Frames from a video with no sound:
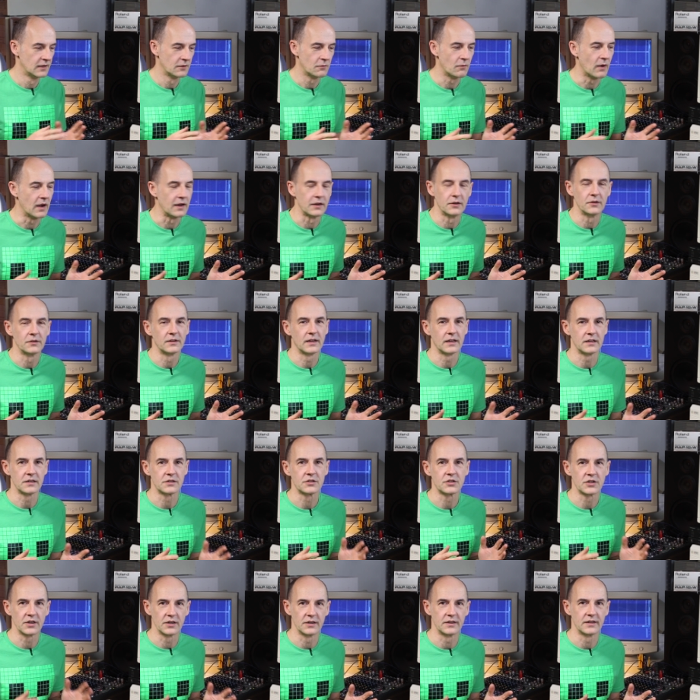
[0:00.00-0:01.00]
why don't I
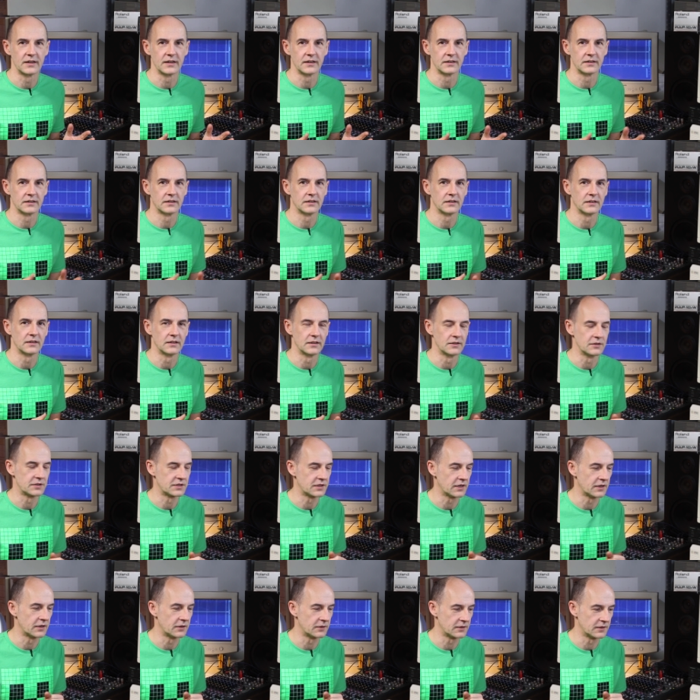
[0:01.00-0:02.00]
share that uh,
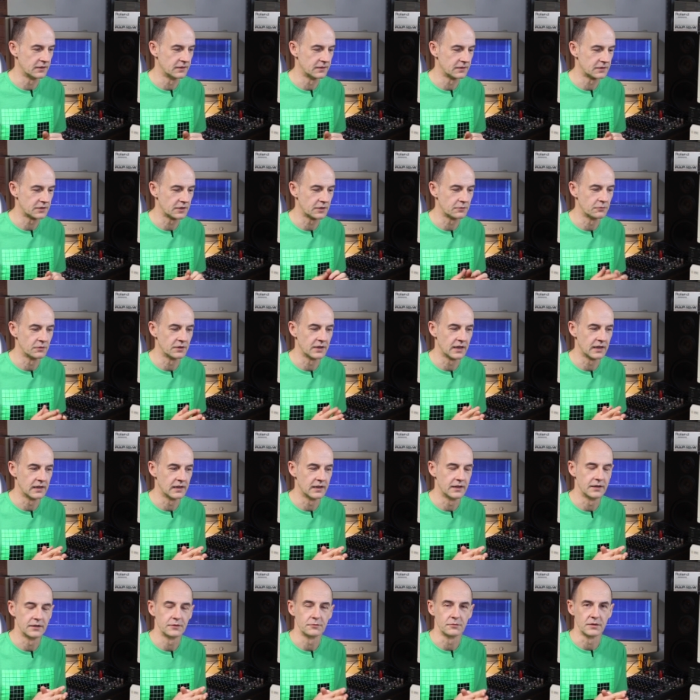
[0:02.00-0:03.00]
share share what I
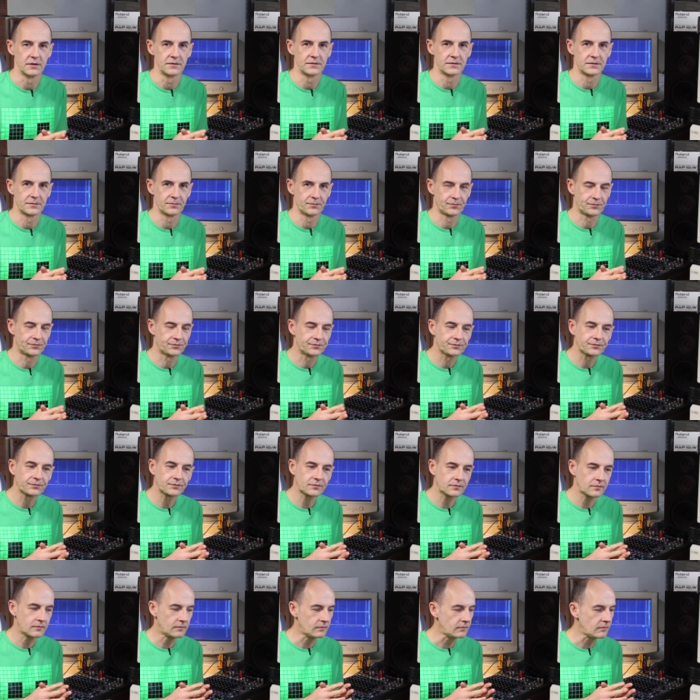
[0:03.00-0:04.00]
learned with
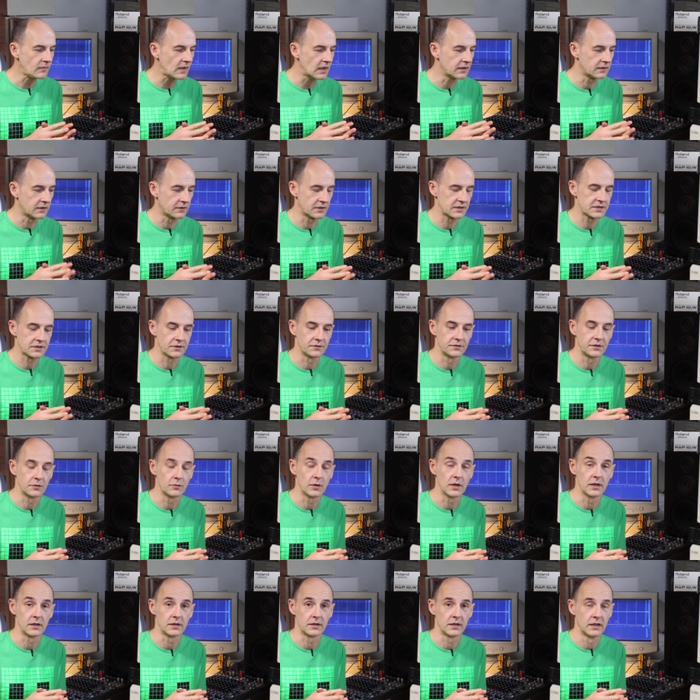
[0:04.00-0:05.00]
the rest of the
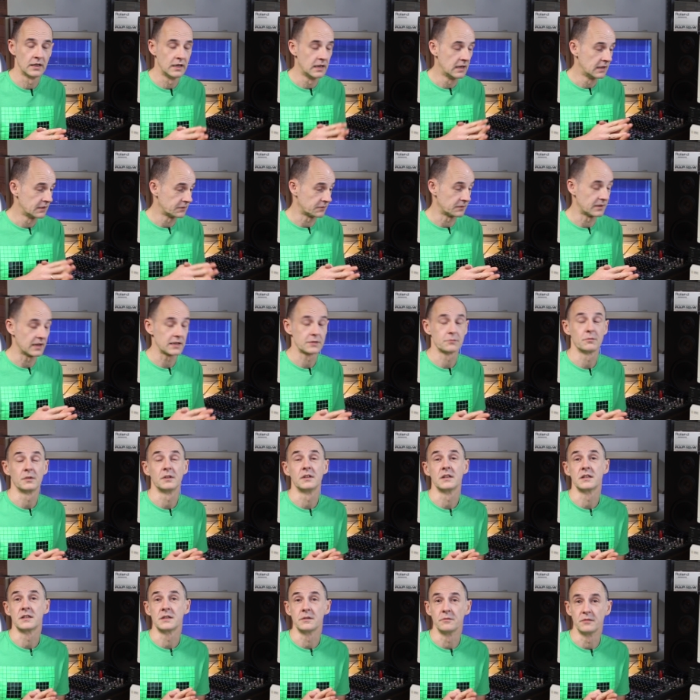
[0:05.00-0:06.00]
world so that's
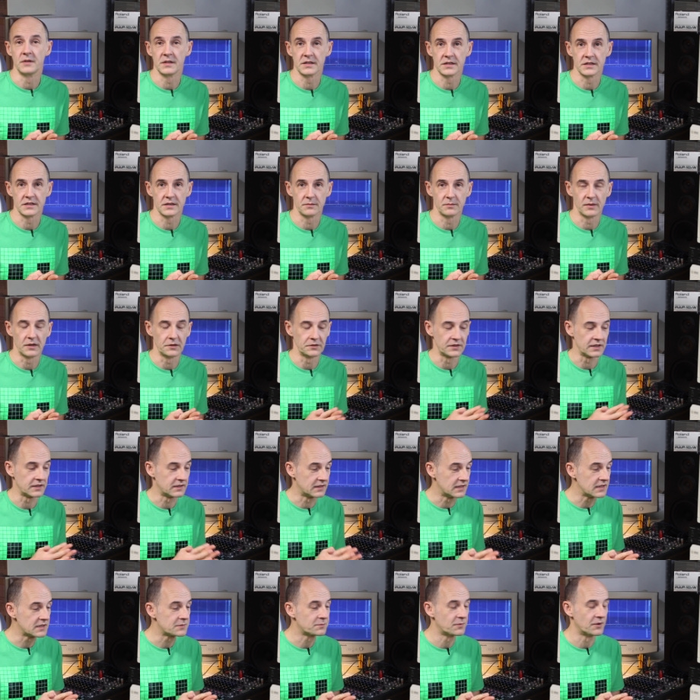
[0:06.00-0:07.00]
what the series is about
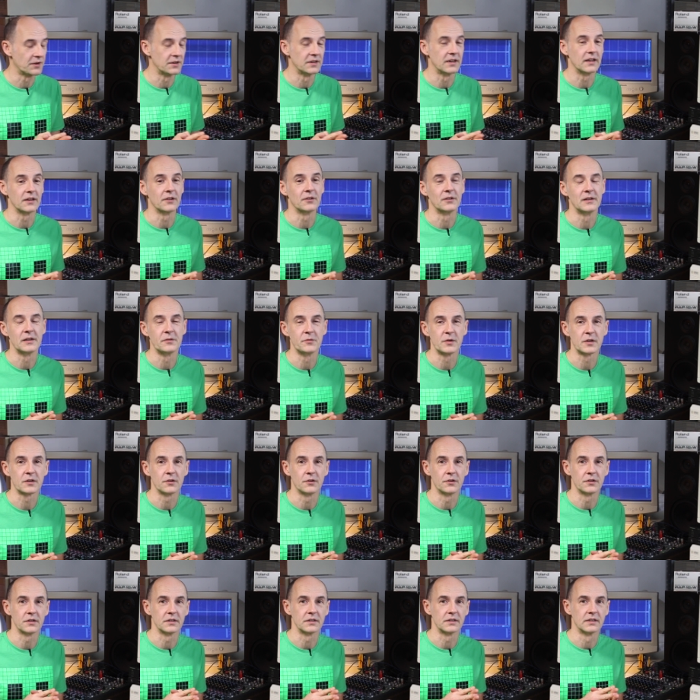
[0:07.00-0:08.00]
at this point I only
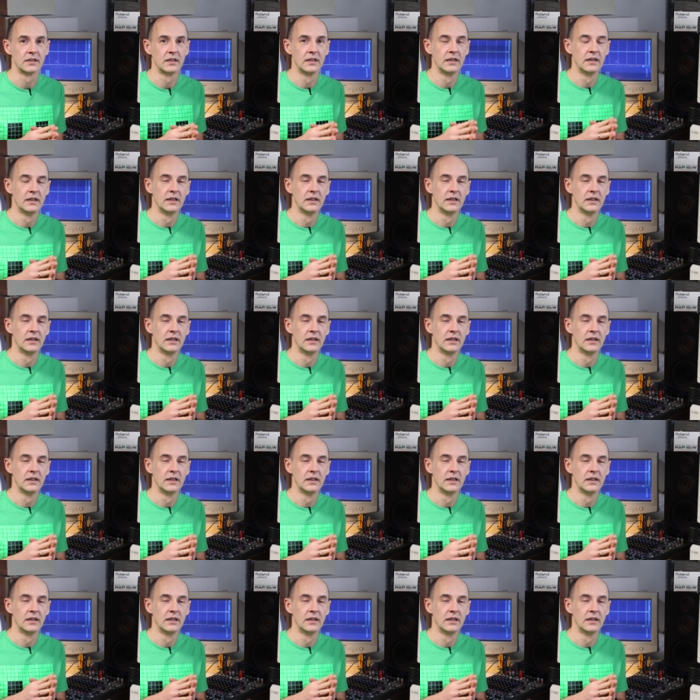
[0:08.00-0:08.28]
recorded